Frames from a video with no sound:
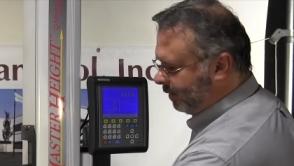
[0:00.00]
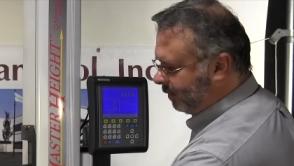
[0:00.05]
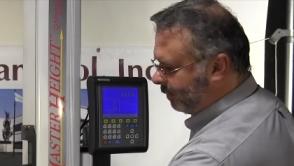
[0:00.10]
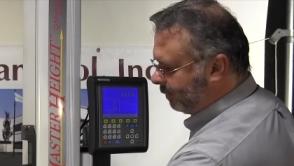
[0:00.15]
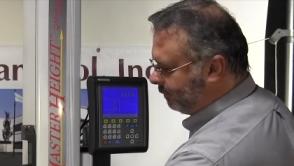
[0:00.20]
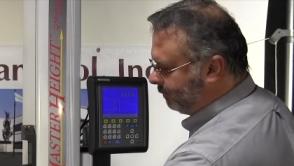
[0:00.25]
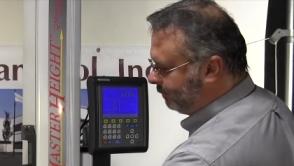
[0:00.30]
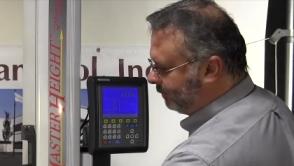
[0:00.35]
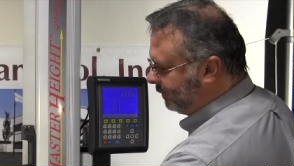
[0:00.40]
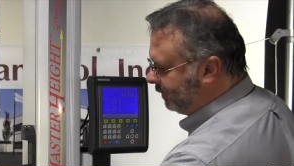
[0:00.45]

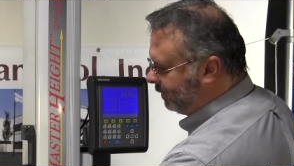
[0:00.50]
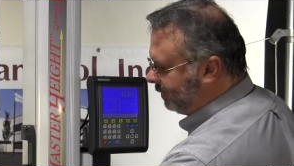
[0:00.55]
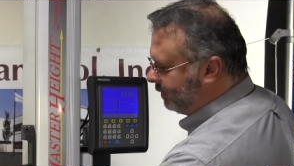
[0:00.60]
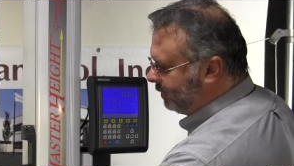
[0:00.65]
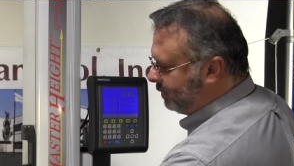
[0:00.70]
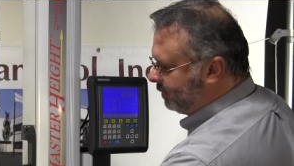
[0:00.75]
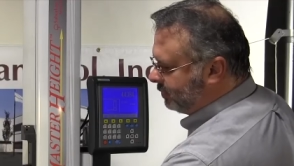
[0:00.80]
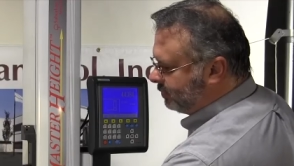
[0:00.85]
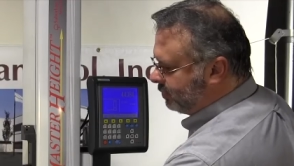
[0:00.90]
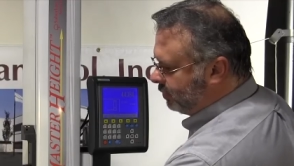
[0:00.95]
here.
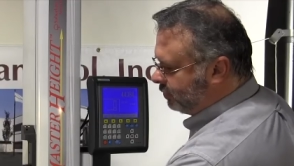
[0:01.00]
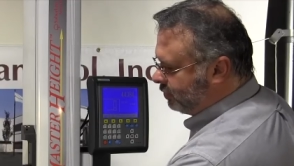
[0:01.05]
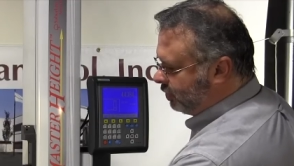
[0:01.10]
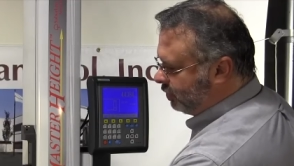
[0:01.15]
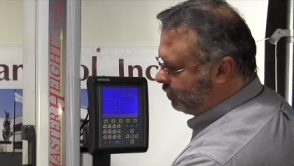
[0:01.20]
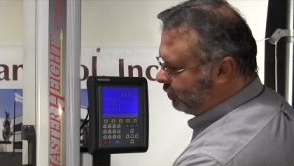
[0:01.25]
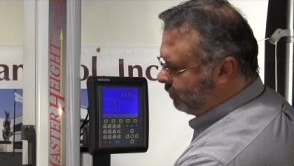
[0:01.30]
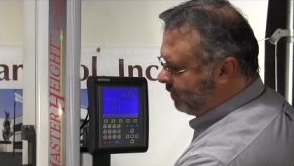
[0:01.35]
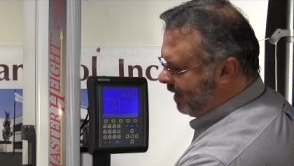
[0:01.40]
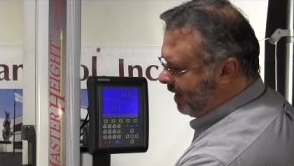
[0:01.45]
So
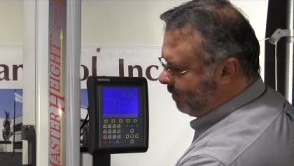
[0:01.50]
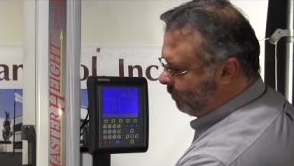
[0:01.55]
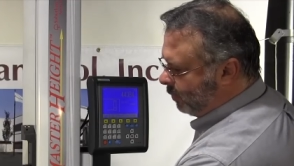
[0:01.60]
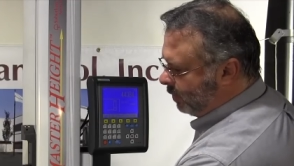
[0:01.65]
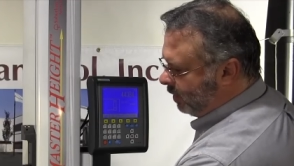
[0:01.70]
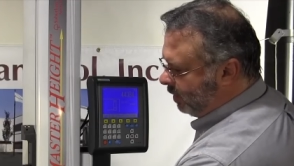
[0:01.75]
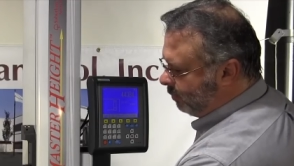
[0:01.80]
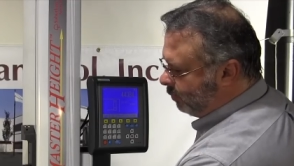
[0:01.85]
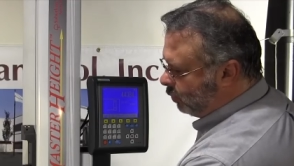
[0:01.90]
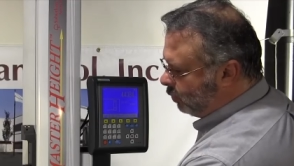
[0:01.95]
to do
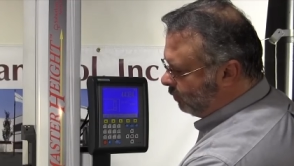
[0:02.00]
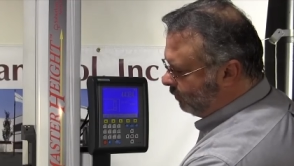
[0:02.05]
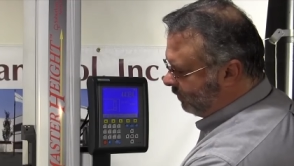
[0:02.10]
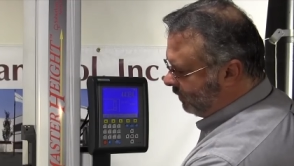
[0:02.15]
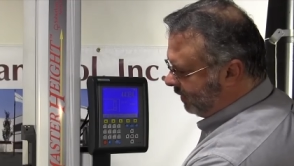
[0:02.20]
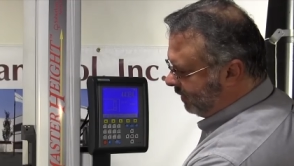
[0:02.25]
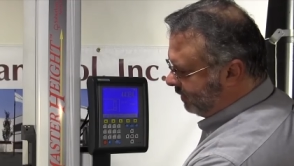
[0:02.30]
that, we're going to move